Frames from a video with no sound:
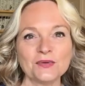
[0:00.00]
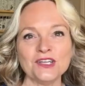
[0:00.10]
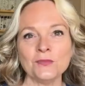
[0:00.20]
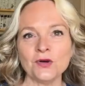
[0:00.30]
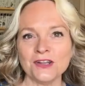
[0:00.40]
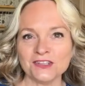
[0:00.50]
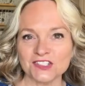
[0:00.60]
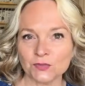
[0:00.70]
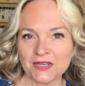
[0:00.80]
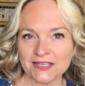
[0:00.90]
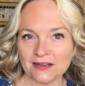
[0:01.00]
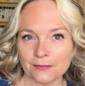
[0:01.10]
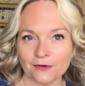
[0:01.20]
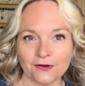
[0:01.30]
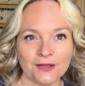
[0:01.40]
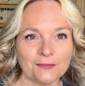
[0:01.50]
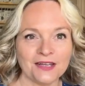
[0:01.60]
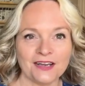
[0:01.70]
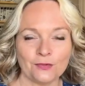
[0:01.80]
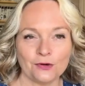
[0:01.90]
so when you put in the suite number, it
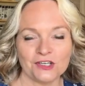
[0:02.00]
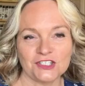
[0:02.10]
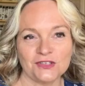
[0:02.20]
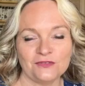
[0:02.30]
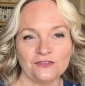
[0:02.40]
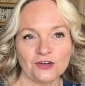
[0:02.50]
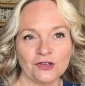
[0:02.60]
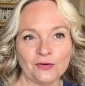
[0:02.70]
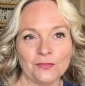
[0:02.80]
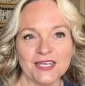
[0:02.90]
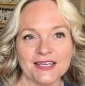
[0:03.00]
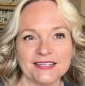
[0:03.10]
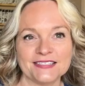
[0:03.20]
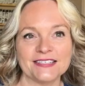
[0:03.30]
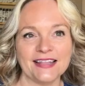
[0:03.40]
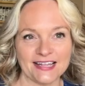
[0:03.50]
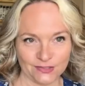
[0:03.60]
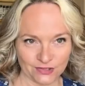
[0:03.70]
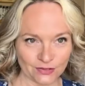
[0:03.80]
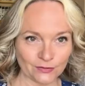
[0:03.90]
might not work to, for you because
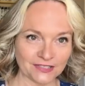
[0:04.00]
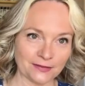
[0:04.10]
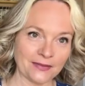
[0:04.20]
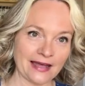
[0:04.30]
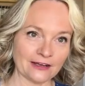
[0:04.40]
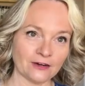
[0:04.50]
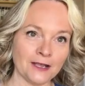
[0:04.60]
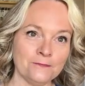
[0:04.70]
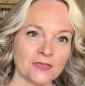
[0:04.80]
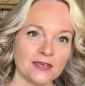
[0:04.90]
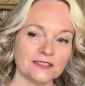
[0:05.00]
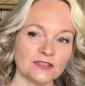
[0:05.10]
that's what's holding it back, right?